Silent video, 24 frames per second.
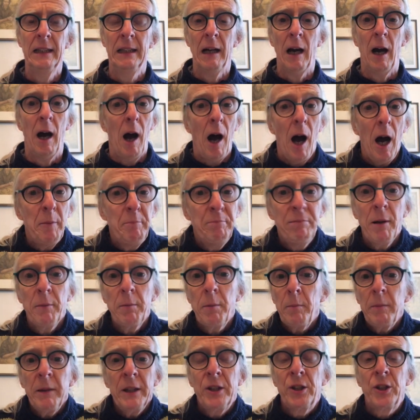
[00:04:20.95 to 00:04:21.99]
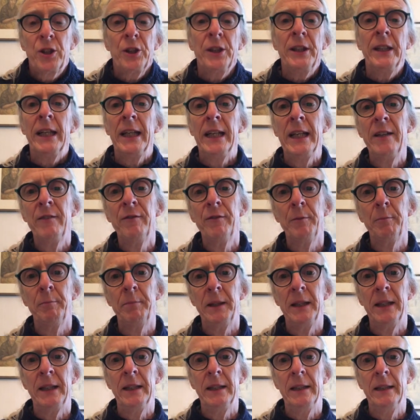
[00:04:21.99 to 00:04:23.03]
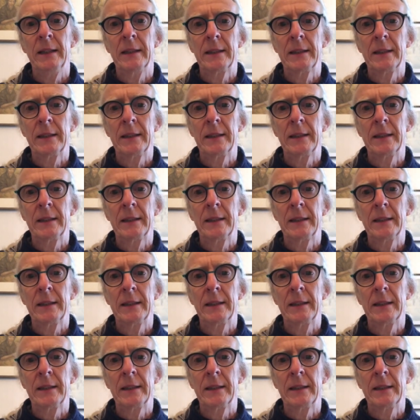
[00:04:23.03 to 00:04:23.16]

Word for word: I probably shouldn't even be